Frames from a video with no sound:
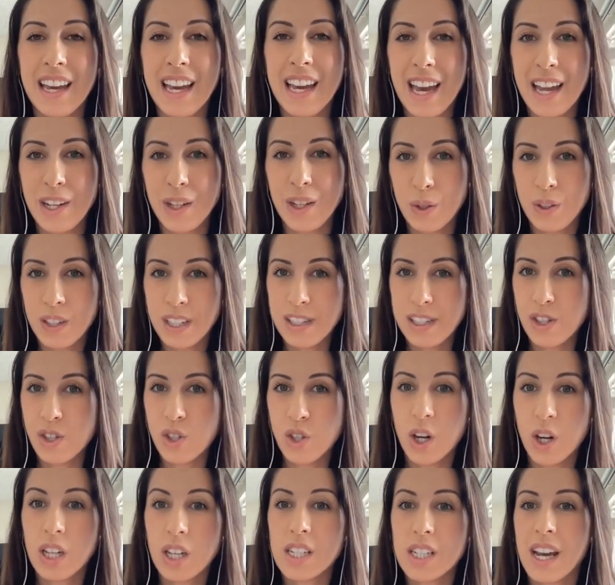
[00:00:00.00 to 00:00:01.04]
again, you can
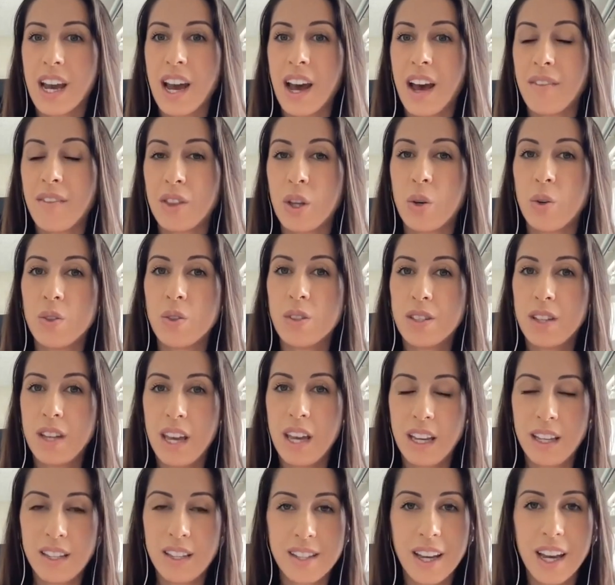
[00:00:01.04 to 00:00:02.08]
start to have those
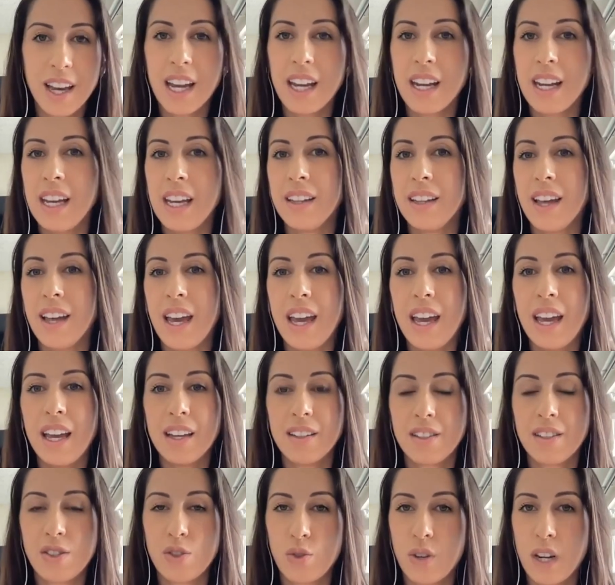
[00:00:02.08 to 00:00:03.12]

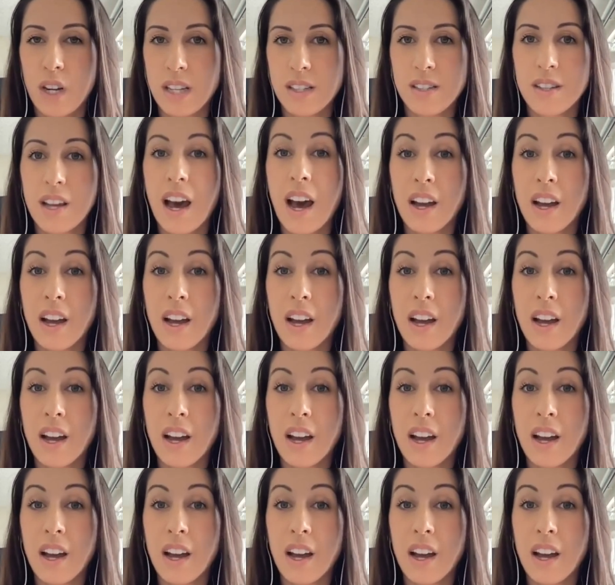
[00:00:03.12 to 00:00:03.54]
anxiety-like stress,